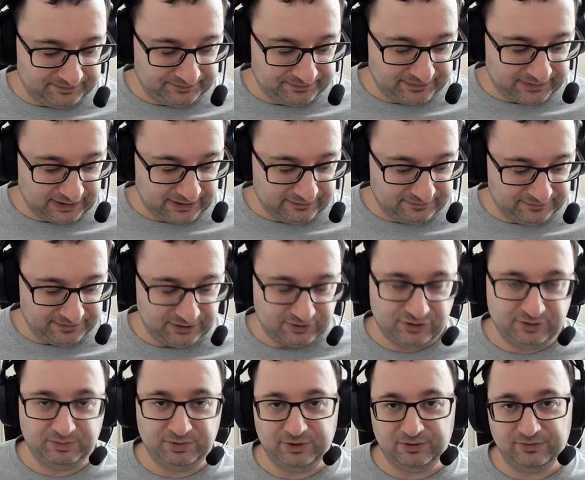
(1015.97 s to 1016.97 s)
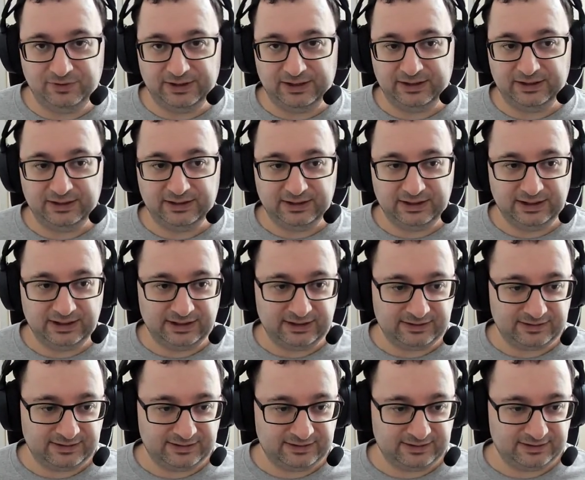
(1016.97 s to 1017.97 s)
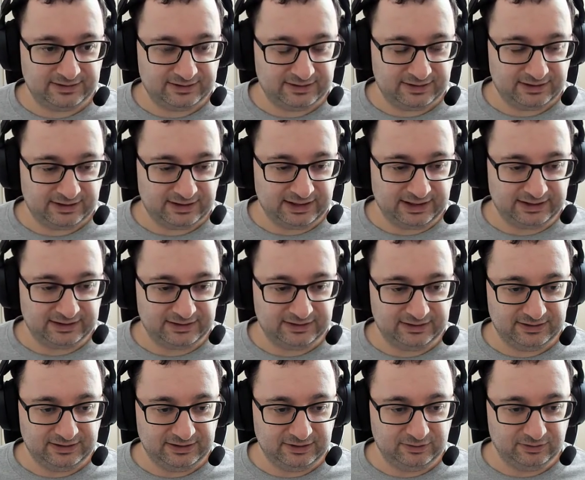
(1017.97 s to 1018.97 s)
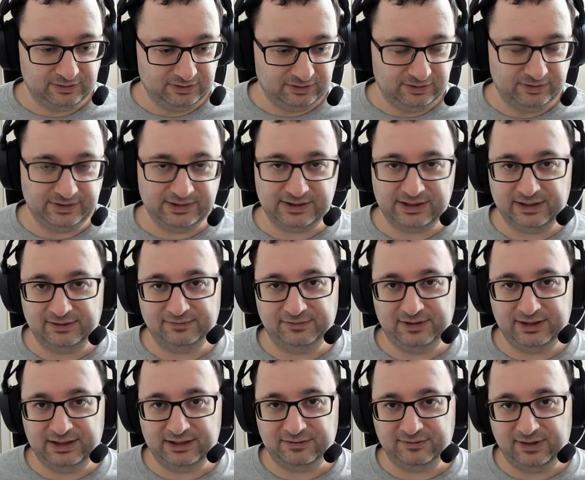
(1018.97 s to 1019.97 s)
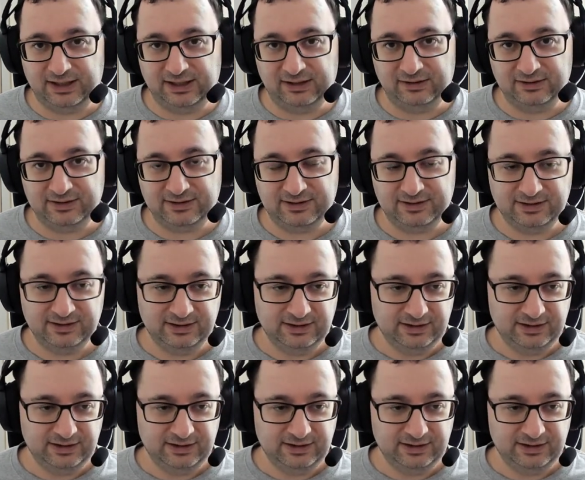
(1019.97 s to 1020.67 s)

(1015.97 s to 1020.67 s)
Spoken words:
future-proofing, is that you'll always have these files